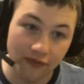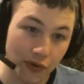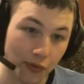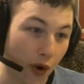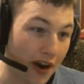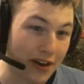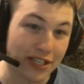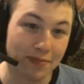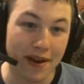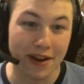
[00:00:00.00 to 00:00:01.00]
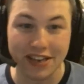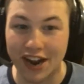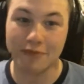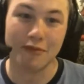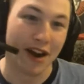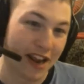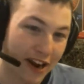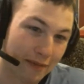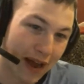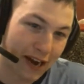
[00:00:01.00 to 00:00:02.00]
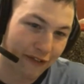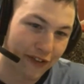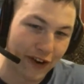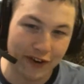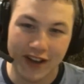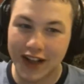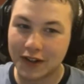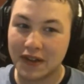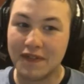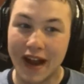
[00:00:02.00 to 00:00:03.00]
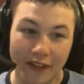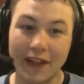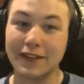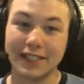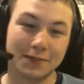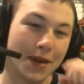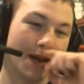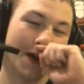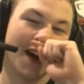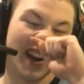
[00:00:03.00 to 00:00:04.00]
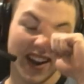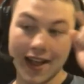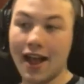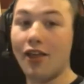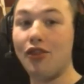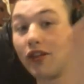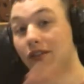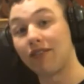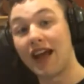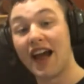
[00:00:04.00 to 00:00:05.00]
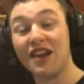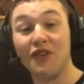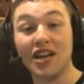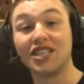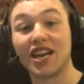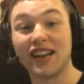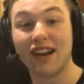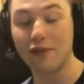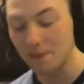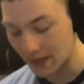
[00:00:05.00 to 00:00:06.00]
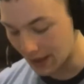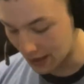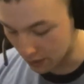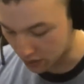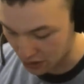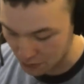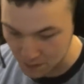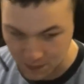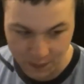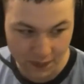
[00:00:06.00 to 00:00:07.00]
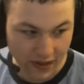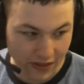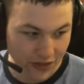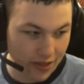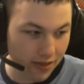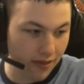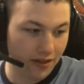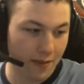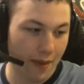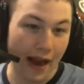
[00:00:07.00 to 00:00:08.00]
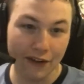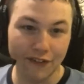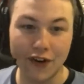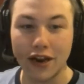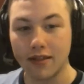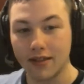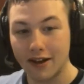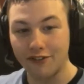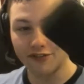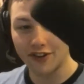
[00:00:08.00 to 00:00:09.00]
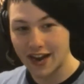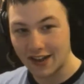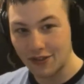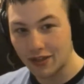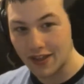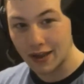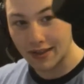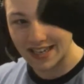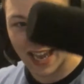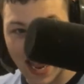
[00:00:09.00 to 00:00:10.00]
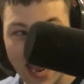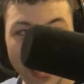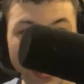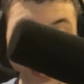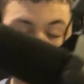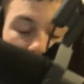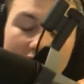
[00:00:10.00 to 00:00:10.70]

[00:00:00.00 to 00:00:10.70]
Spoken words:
If you're wanting to spend a ton of money on a microphone because you have nothing else to spend it on, this is the guy you want to check out. So this is the microphone itself, right? This thing's a tank.